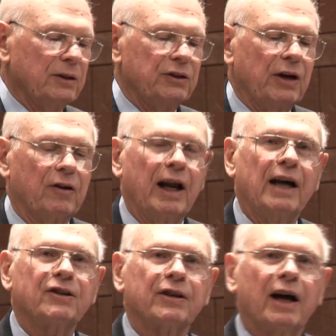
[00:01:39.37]
General
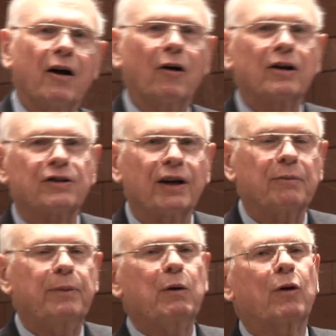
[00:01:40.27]
Eisenhower
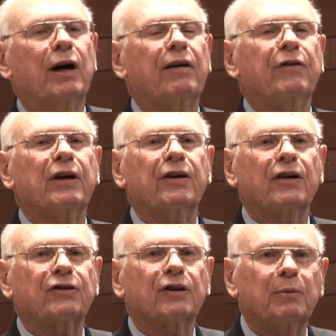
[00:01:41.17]
said, beware of the
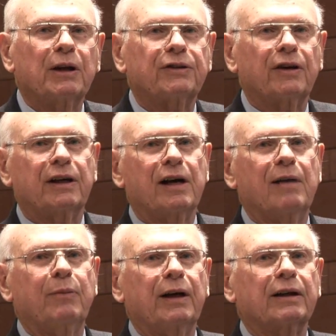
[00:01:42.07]
industrial military
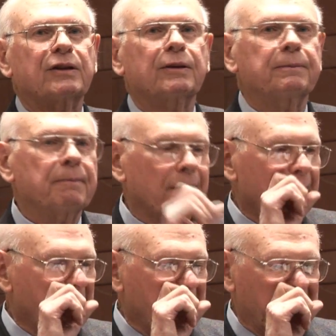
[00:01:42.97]
complex.
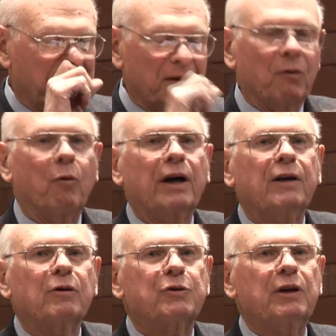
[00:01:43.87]
What
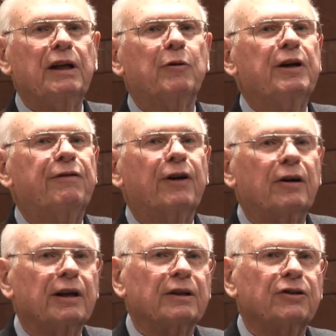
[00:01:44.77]
he was really
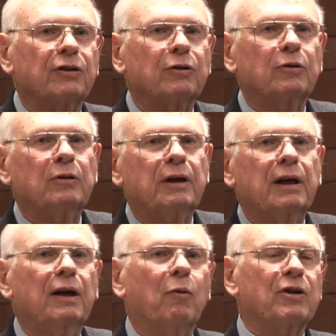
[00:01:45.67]
referring to
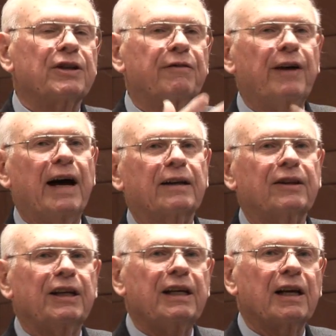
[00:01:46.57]
was the fact
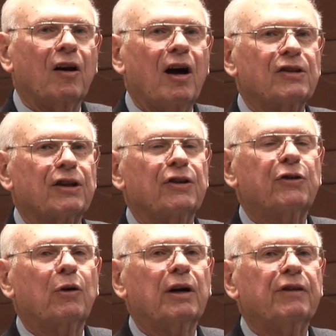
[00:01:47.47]
that he had lost
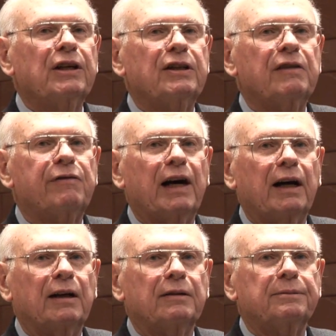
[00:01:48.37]
control of ET
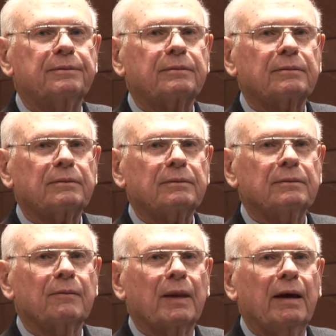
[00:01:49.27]
file.
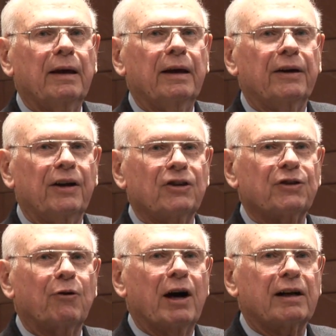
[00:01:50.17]

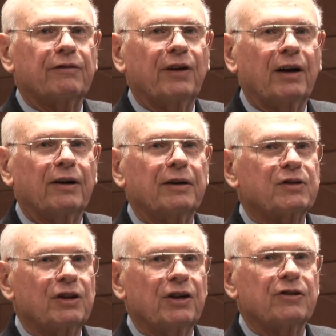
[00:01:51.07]
Nelson Rockefeller,
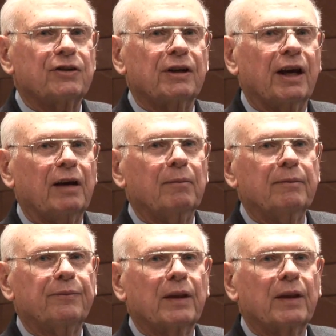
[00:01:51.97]
it's an interesting name,